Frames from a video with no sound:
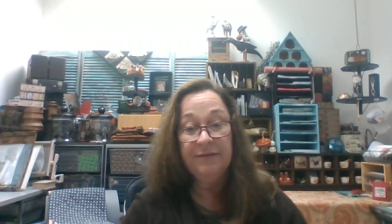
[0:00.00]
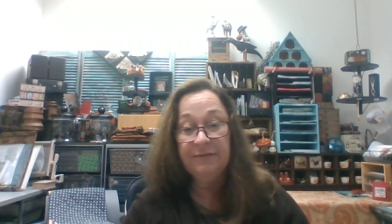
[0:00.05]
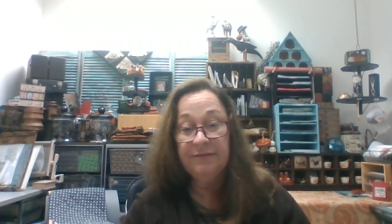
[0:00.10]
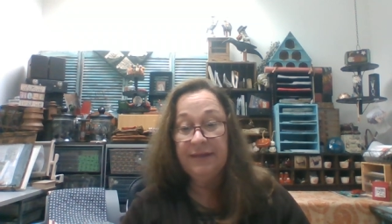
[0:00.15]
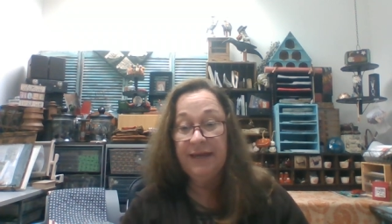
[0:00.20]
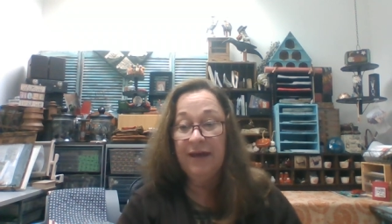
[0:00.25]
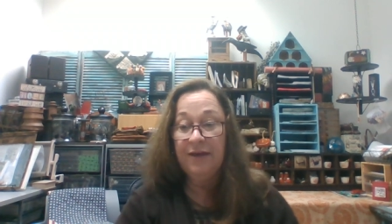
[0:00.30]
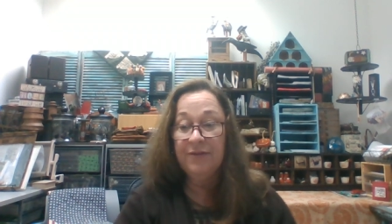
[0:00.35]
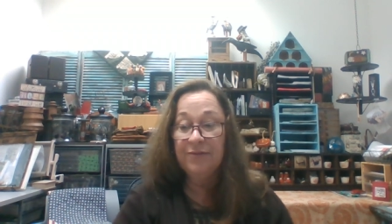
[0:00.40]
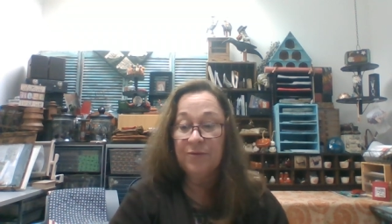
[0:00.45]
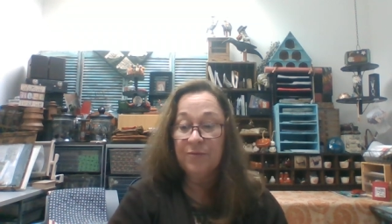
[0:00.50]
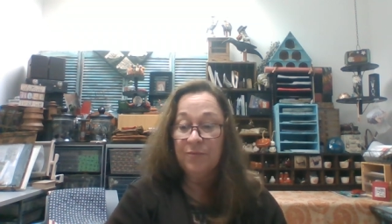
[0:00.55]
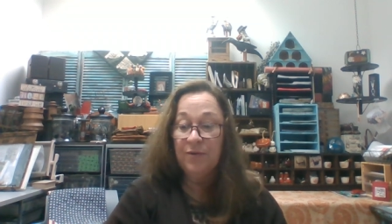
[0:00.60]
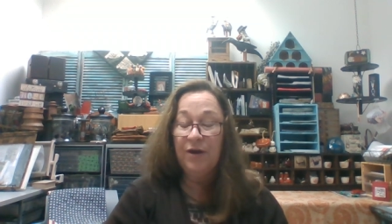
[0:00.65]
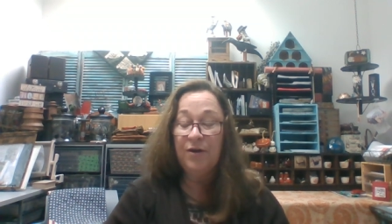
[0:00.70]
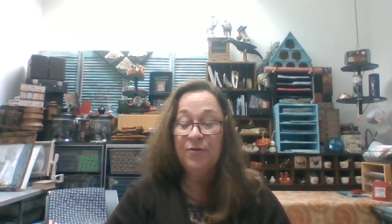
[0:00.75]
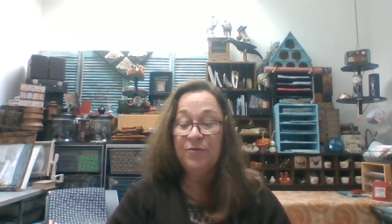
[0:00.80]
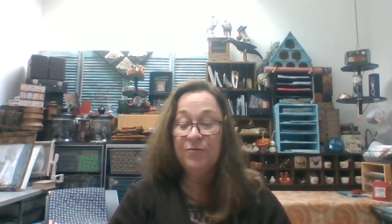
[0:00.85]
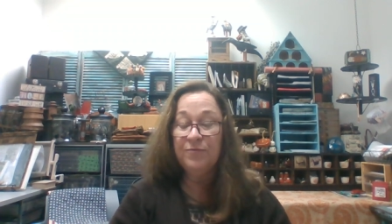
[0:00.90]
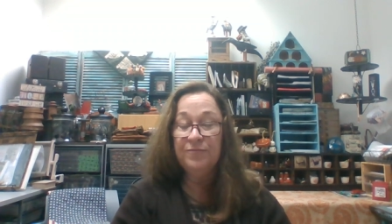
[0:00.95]
down the
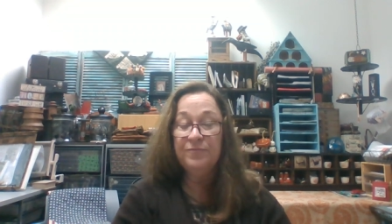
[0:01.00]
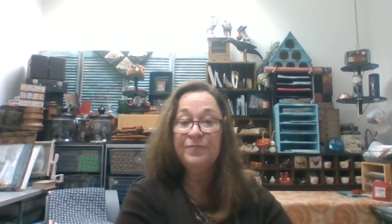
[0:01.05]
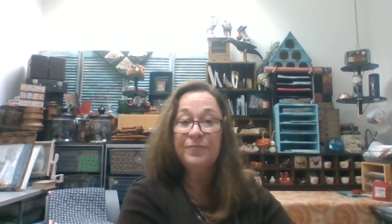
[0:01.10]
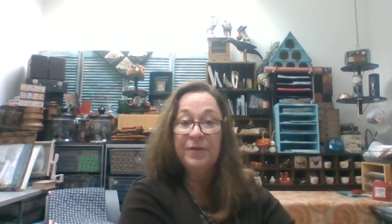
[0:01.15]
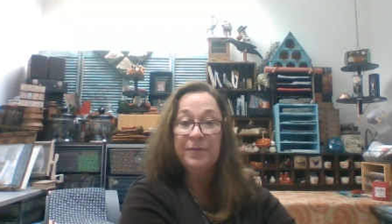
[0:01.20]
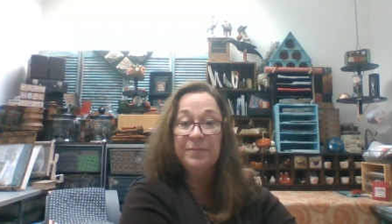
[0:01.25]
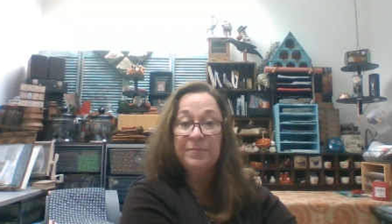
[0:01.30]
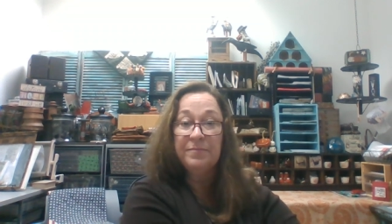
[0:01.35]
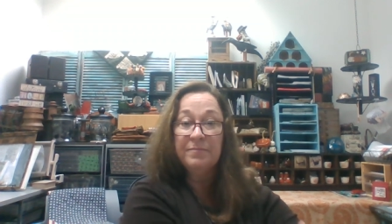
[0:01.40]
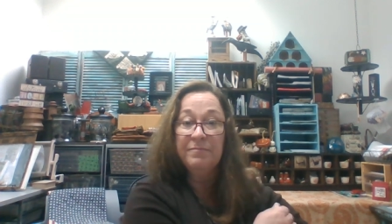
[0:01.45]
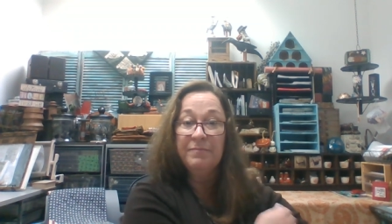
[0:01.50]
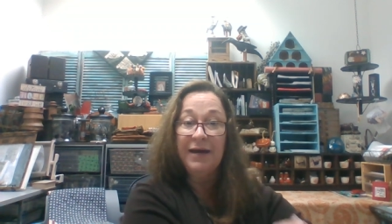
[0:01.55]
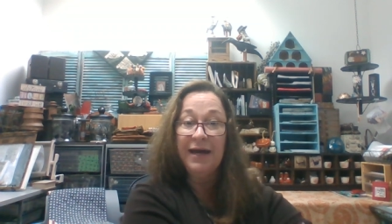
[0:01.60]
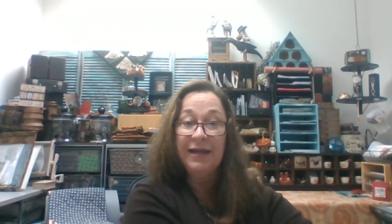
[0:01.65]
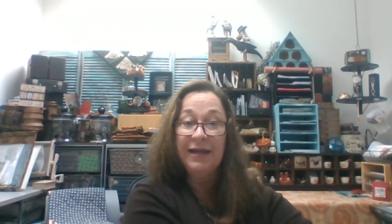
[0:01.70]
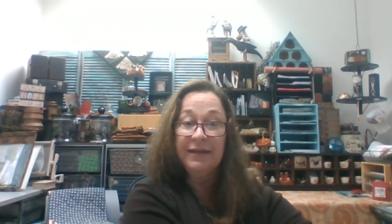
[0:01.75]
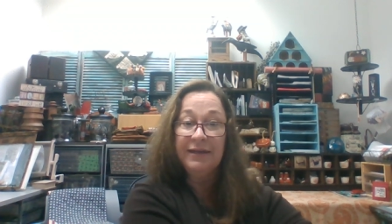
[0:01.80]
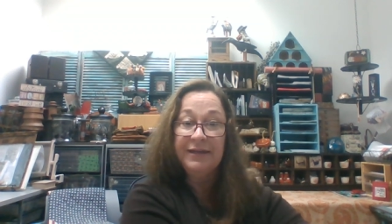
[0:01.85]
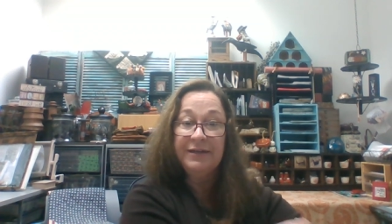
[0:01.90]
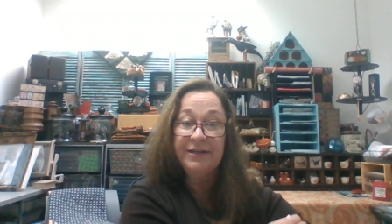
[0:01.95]
road from
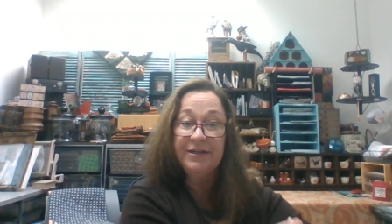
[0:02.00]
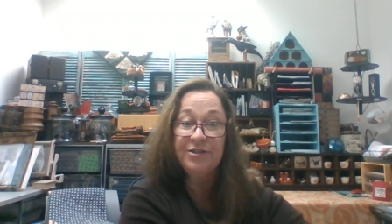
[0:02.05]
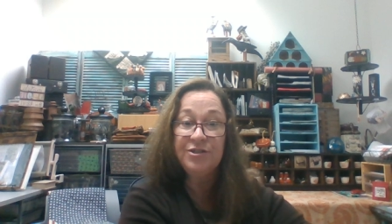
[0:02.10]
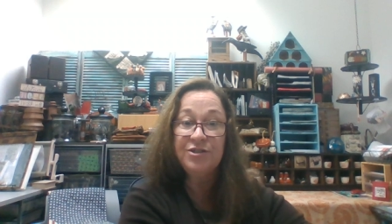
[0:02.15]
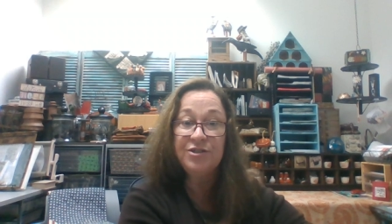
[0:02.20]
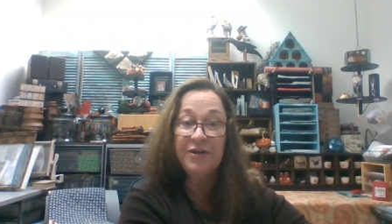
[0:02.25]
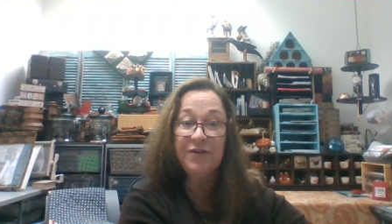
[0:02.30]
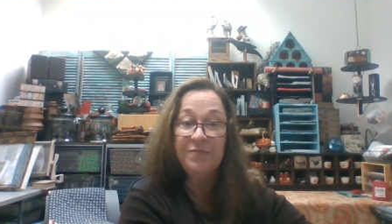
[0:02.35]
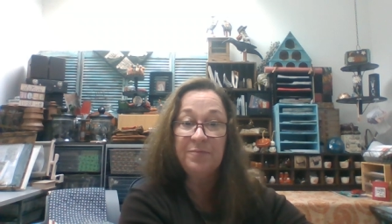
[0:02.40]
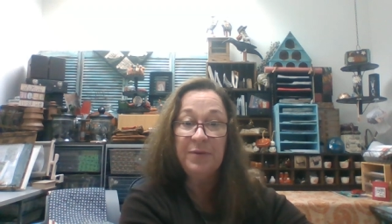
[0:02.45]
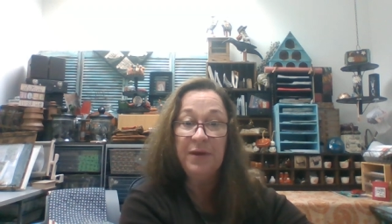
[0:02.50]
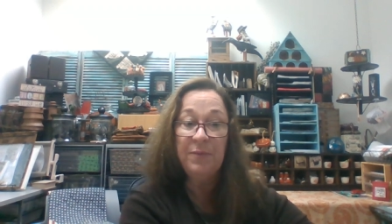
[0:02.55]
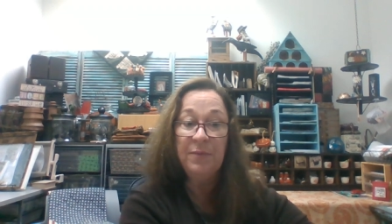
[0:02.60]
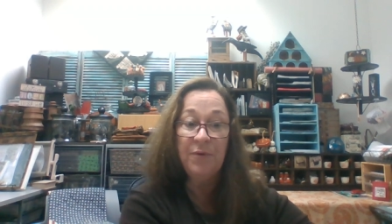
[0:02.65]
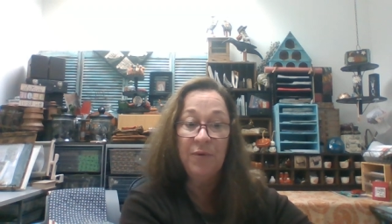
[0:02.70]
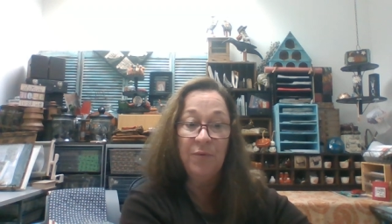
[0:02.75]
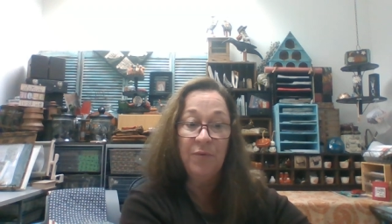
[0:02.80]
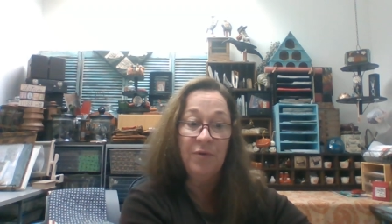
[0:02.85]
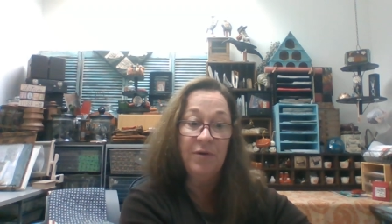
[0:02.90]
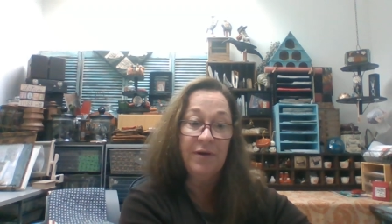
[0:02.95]
my lineage of
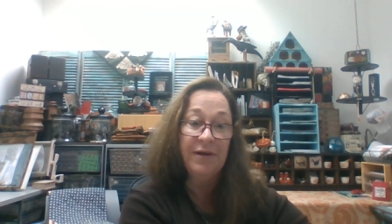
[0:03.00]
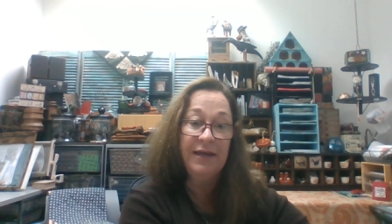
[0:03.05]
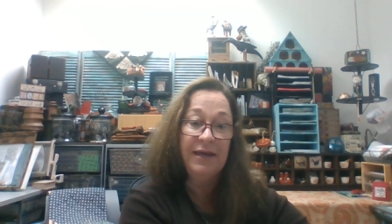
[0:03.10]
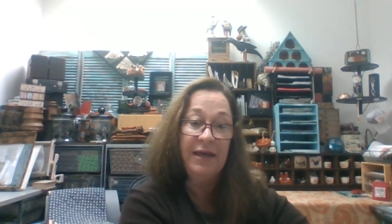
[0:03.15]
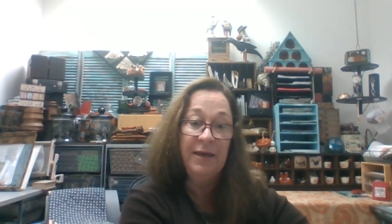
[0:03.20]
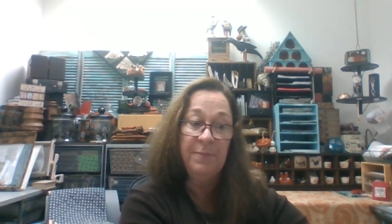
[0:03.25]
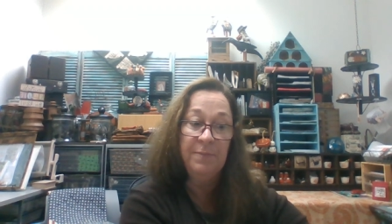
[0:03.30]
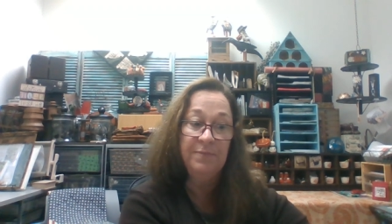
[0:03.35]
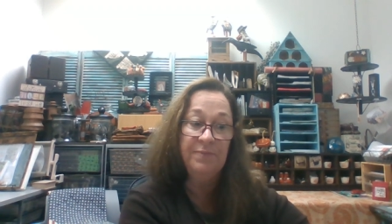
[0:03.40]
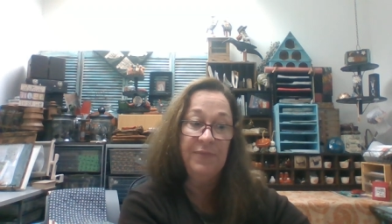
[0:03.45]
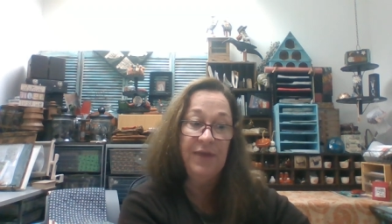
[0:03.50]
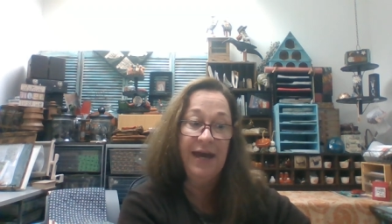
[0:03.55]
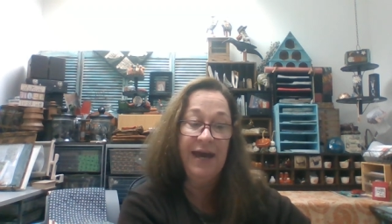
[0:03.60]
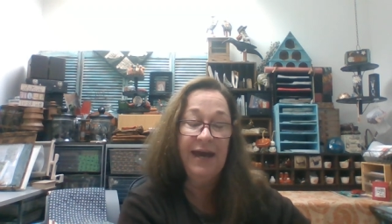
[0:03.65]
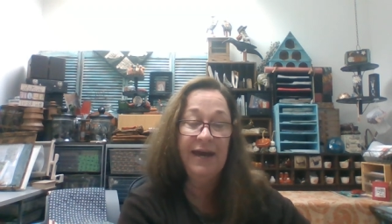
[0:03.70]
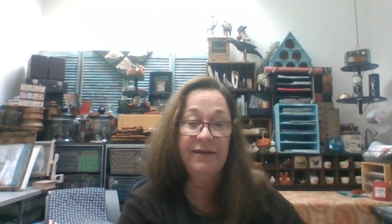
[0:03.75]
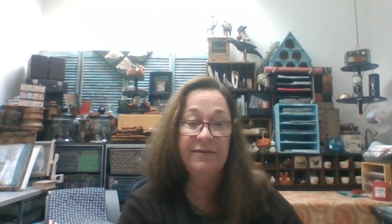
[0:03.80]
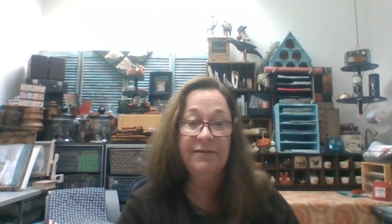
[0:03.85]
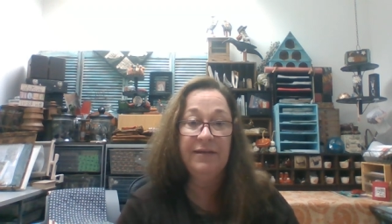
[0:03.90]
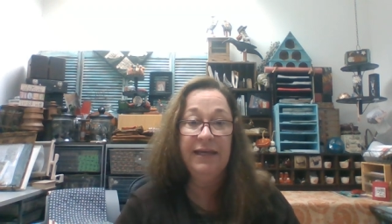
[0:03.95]
people will keep
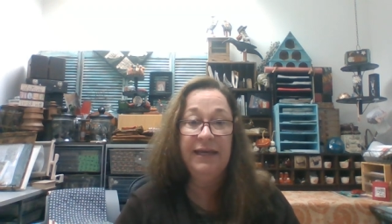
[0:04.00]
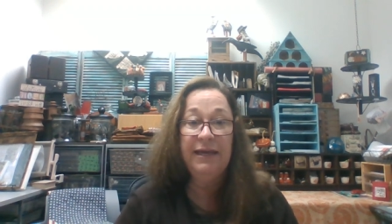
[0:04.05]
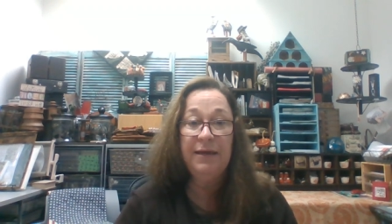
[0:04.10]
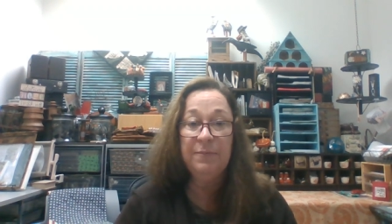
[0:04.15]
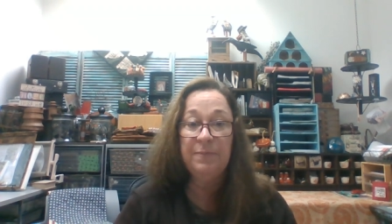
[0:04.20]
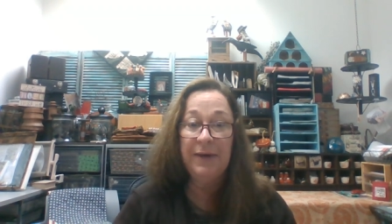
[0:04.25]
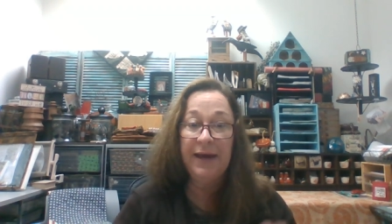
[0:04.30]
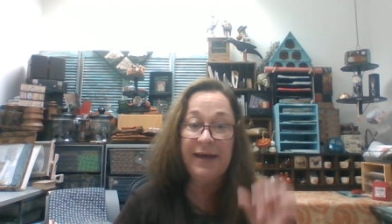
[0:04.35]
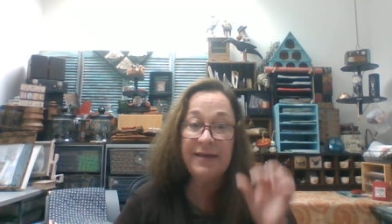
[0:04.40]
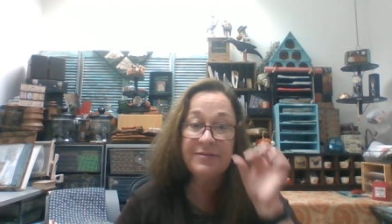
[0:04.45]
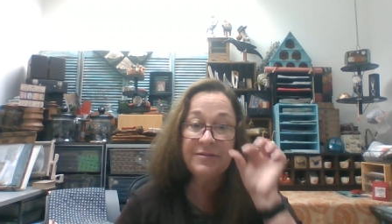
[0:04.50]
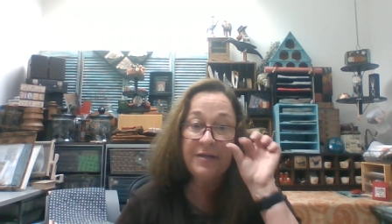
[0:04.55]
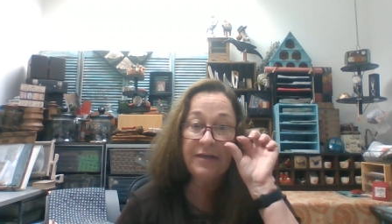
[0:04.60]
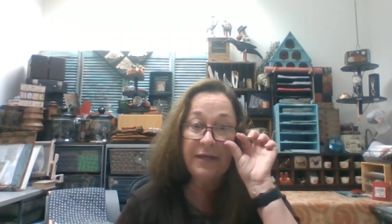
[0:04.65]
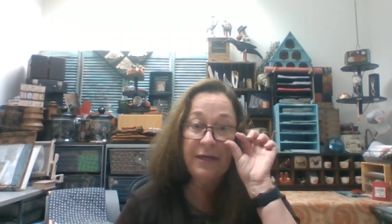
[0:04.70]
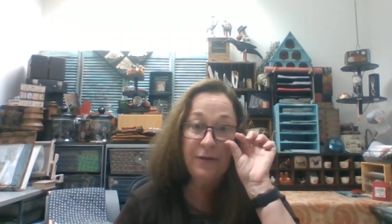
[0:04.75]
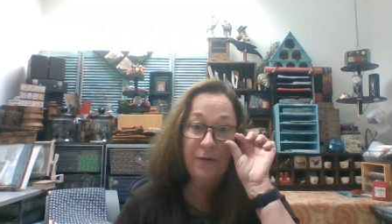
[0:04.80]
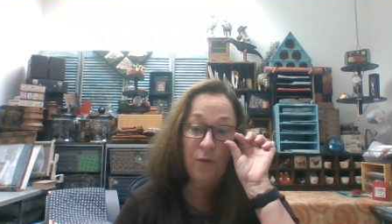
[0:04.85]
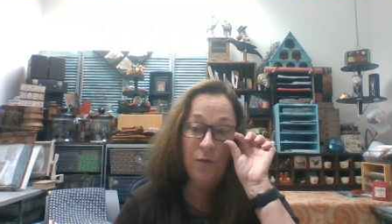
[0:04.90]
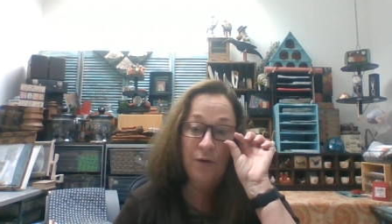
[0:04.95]
that and keep passing
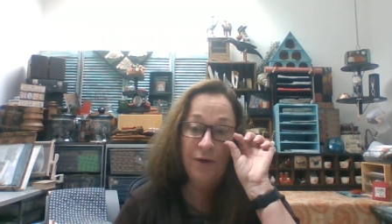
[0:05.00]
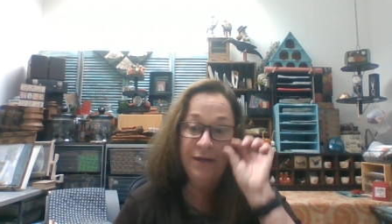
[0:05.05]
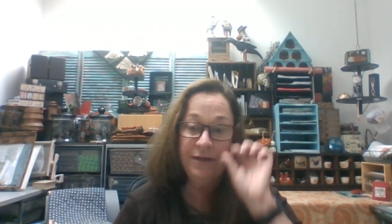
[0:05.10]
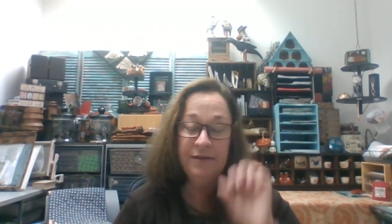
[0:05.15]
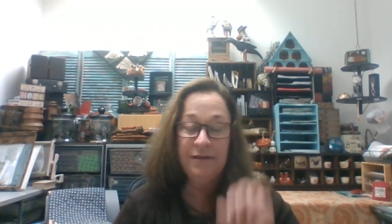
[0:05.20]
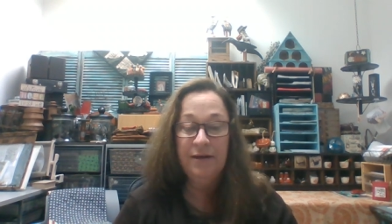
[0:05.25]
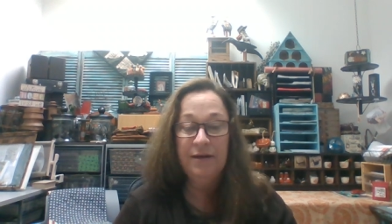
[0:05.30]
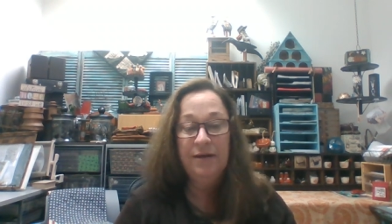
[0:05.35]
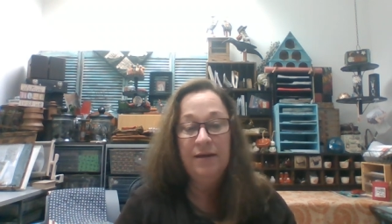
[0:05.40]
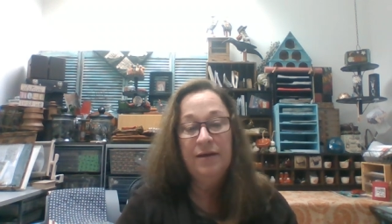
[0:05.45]
it on